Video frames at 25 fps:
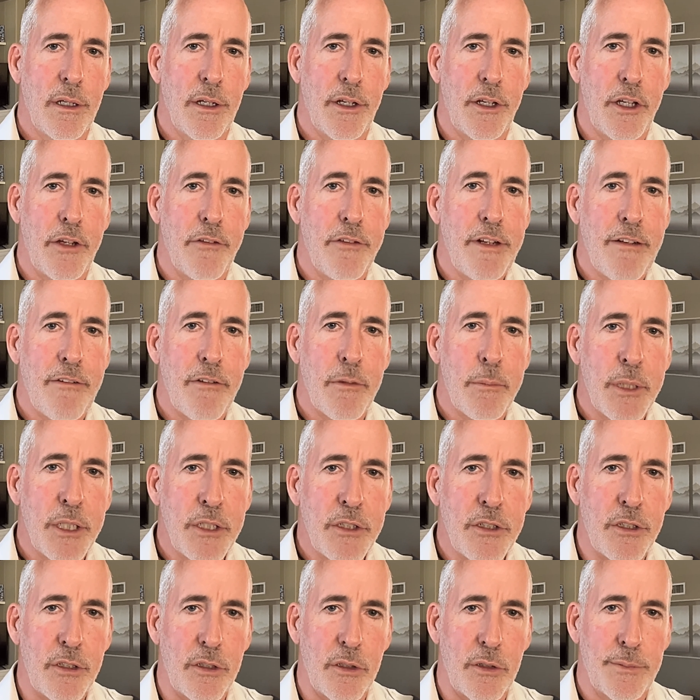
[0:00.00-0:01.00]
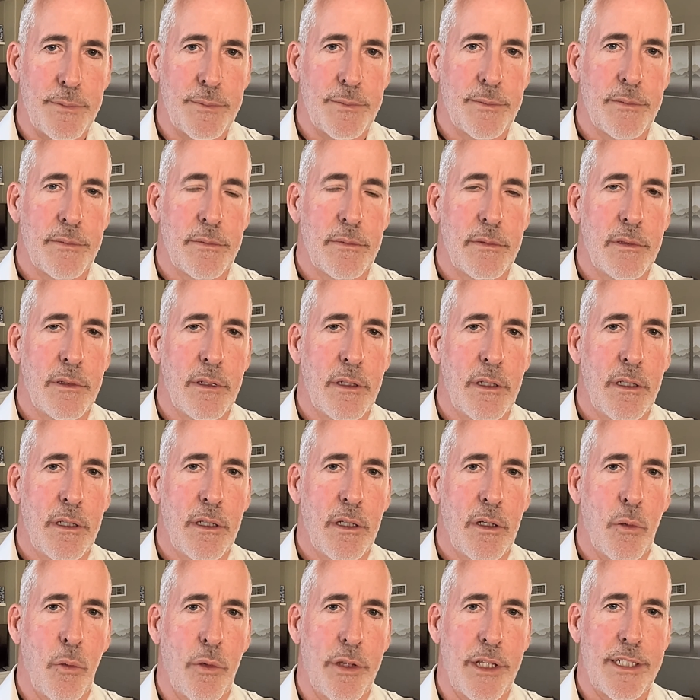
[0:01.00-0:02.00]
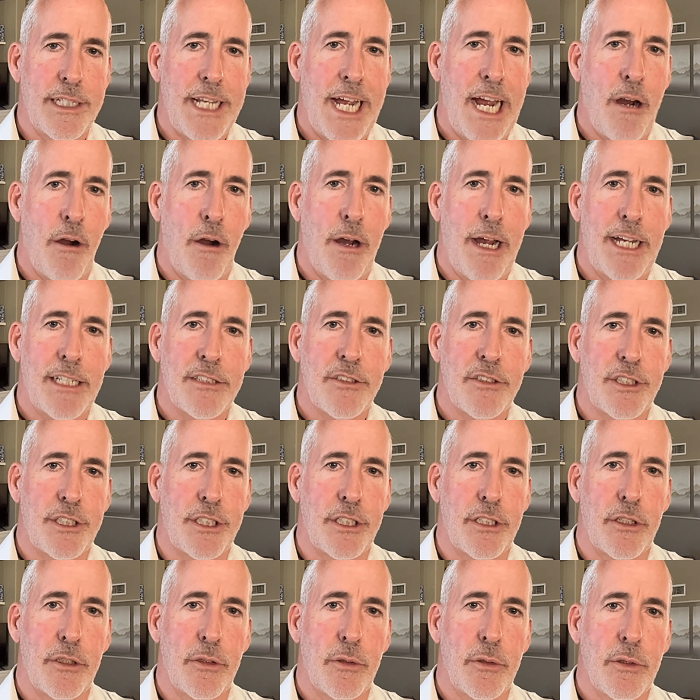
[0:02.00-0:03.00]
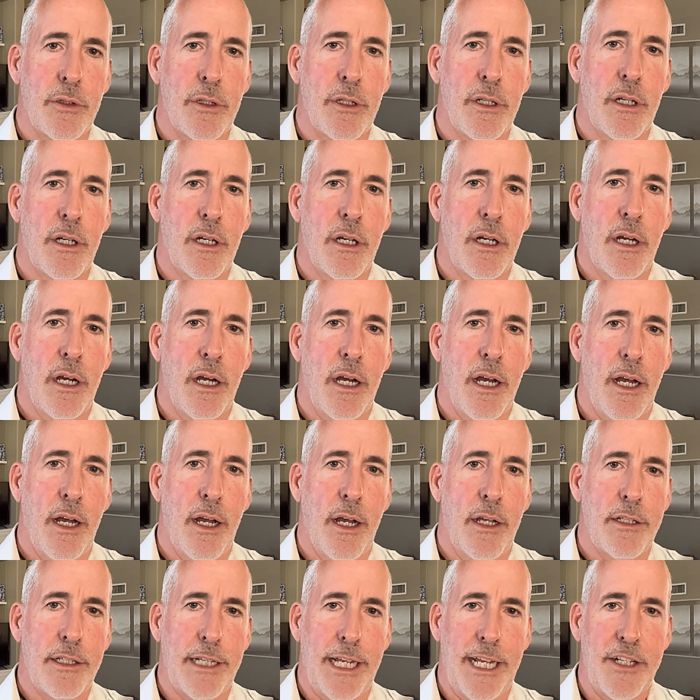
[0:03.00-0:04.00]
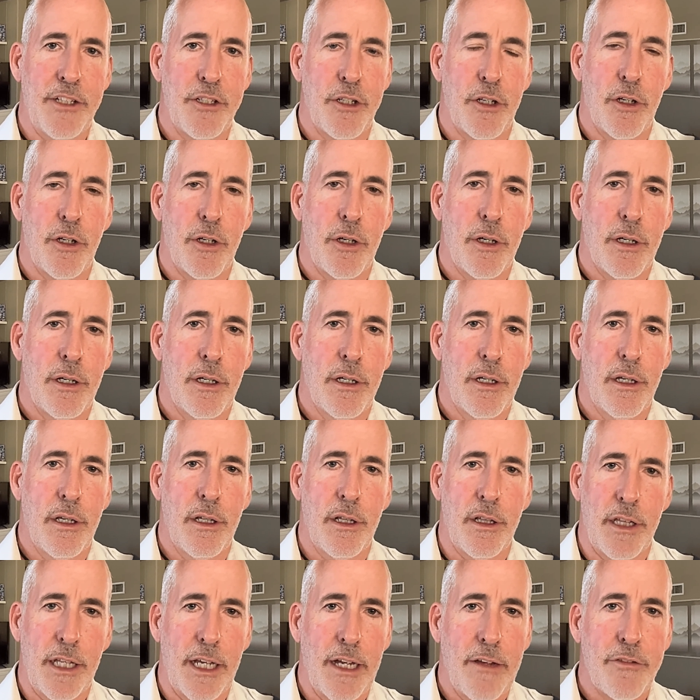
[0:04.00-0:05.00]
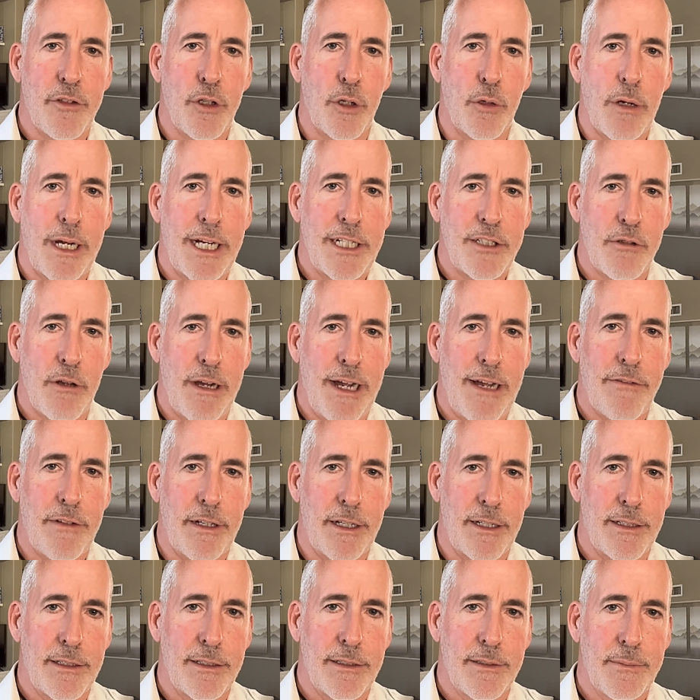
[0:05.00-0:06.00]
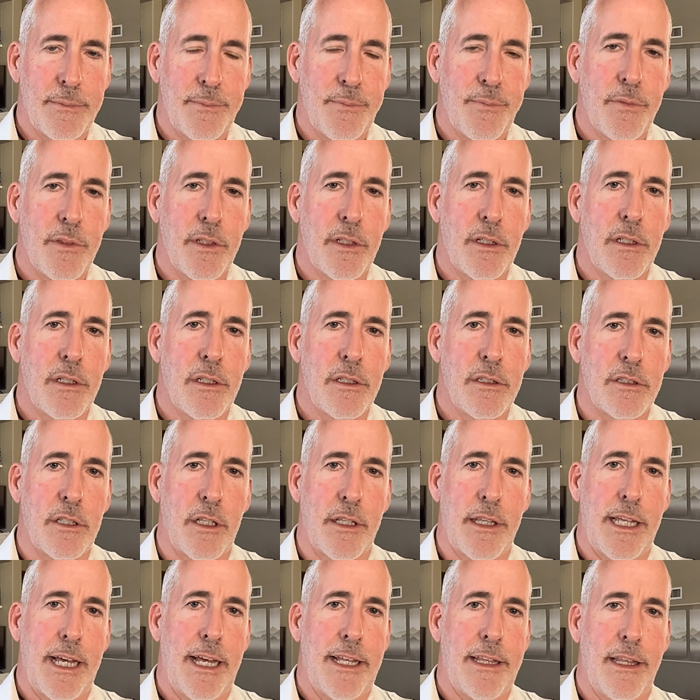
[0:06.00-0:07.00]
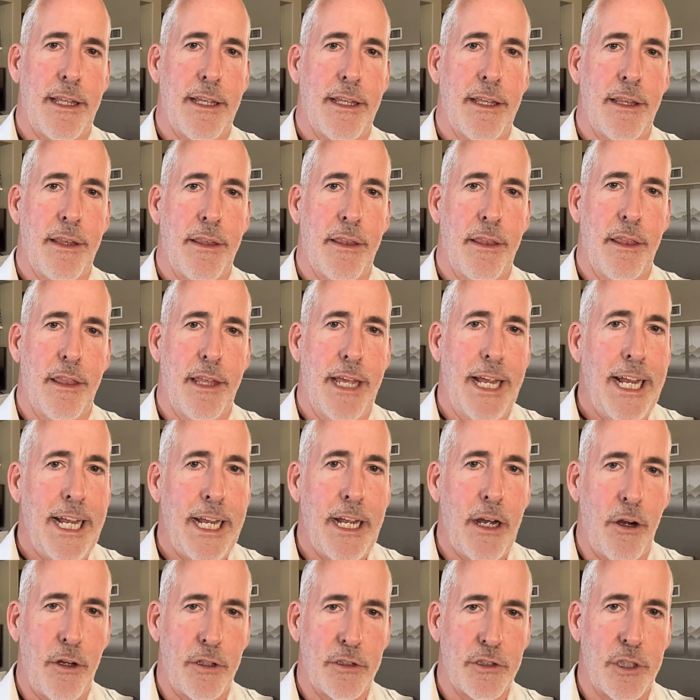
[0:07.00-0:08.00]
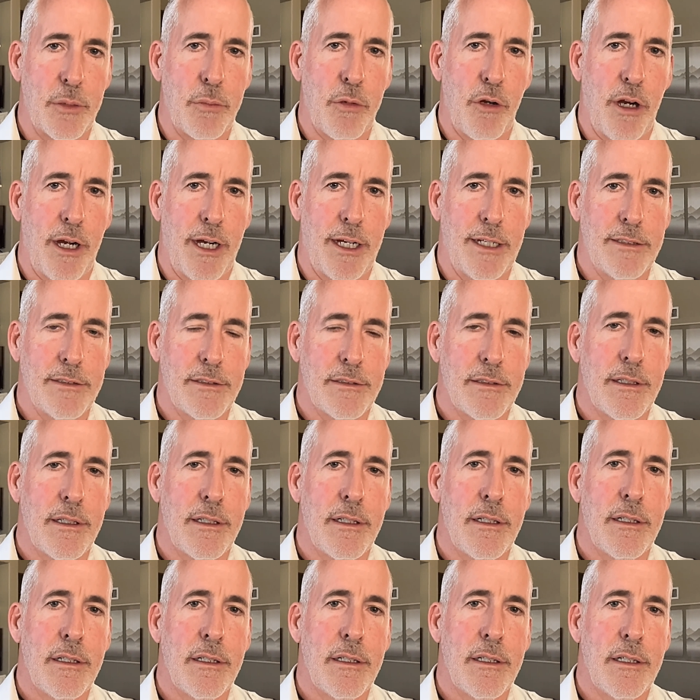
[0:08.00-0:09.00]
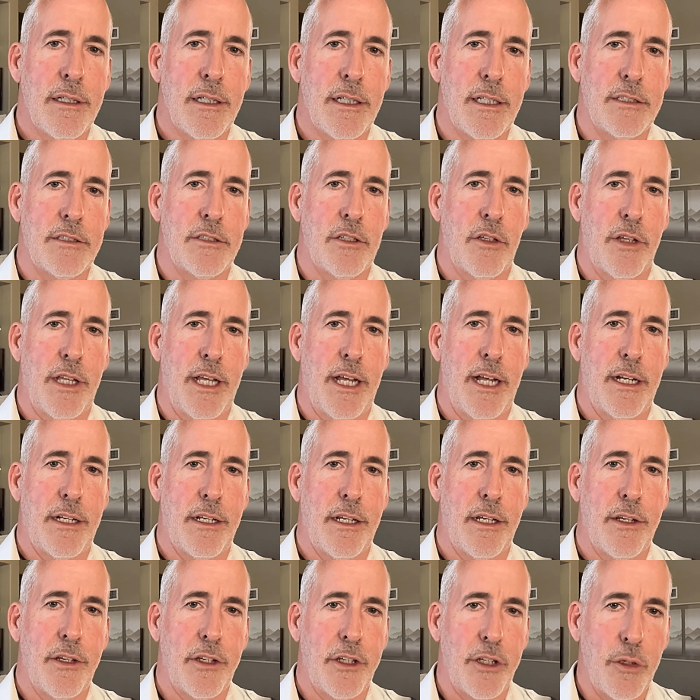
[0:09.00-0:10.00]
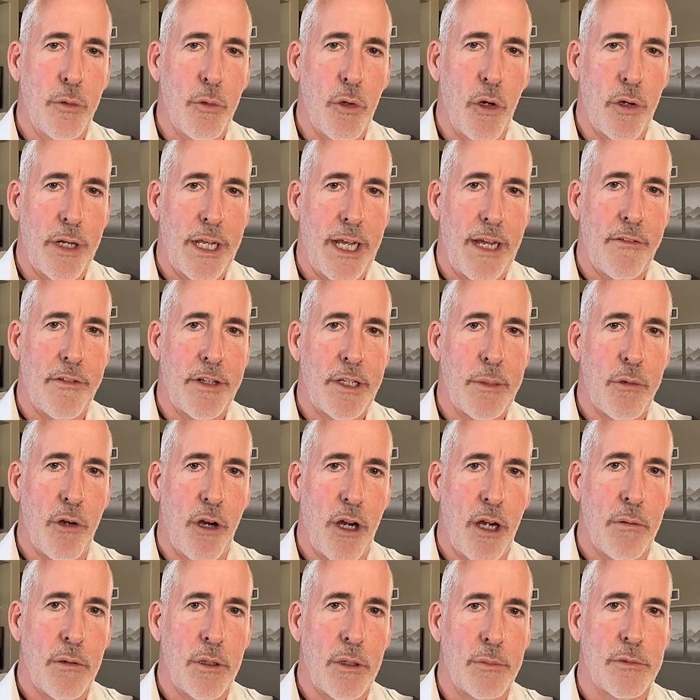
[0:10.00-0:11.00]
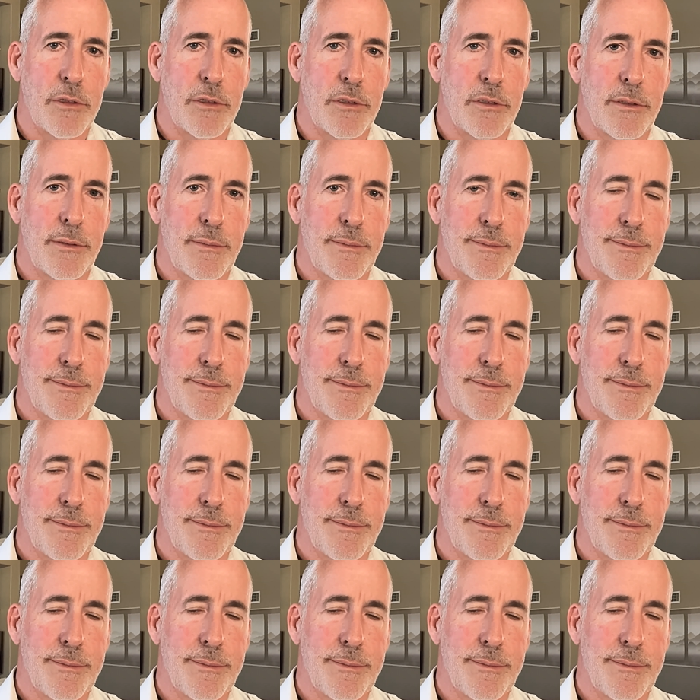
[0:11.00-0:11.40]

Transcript: you've never been to when the tower asks you to enter left or right traffic, so that they aren't surprised and so that you won't have any problems.